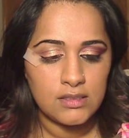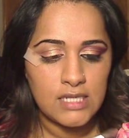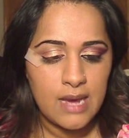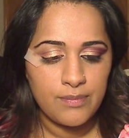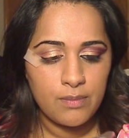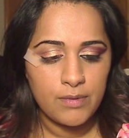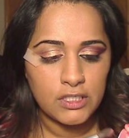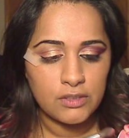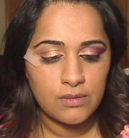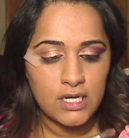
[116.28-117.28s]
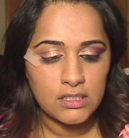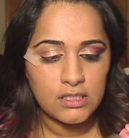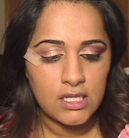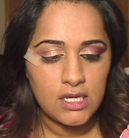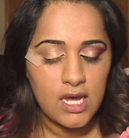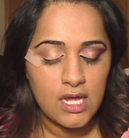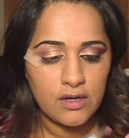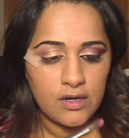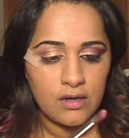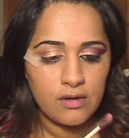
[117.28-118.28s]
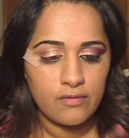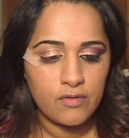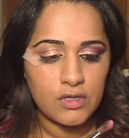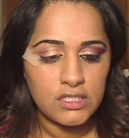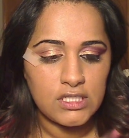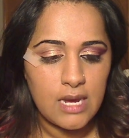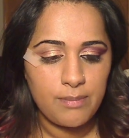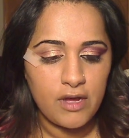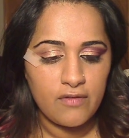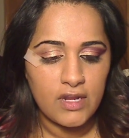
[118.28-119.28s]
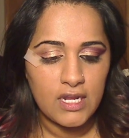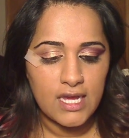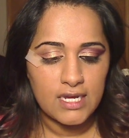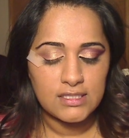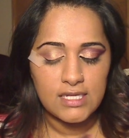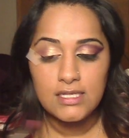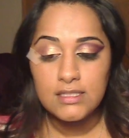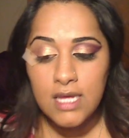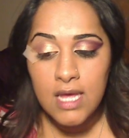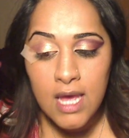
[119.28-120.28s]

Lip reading: Tap the brush right into the color. Of course, tap off any excess.